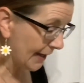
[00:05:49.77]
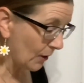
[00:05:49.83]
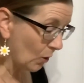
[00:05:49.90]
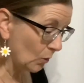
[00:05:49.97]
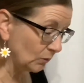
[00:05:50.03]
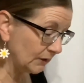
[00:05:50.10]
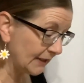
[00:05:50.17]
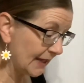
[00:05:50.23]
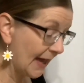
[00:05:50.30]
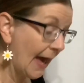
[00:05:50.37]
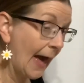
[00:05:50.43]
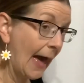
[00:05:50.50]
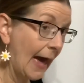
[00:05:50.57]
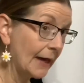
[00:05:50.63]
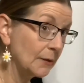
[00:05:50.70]
only
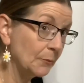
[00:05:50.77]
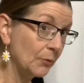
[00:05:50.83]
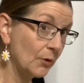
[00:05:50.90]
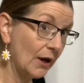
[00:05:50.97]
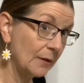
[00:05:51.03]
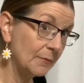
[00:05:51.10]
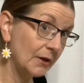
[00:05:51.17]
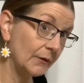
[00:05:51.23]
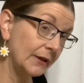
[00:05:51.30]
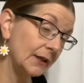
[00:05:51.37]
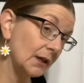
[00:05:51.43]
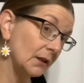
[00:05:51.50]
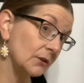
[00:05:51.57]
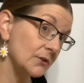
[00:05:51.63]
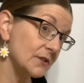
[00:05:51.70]
had primary
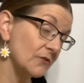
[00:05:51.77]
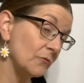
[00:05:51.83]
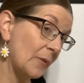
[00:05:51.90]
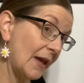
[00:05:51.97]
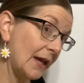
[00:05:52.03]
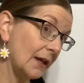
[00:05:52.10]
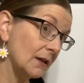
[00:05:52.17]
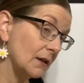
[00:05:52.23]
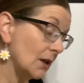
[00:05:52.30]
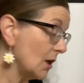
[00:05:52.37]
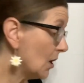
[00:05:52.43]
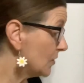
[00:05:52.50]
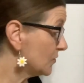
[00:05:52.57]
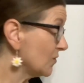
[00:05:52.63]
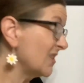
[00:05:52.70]
colors of paint.
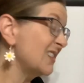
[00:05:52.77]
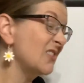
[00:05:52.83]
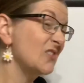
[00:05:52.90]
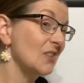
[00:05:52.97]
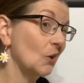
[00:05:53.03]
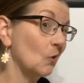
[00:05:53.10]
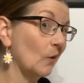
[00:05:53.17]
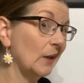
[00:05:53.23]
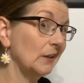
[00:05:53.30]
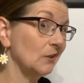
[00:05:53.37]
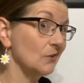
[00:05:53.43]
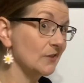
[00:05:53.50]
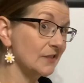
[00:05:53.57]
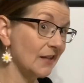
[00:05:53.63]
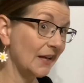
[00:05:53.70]
So this is a great little
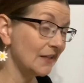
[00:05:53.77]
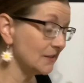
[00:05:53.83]
science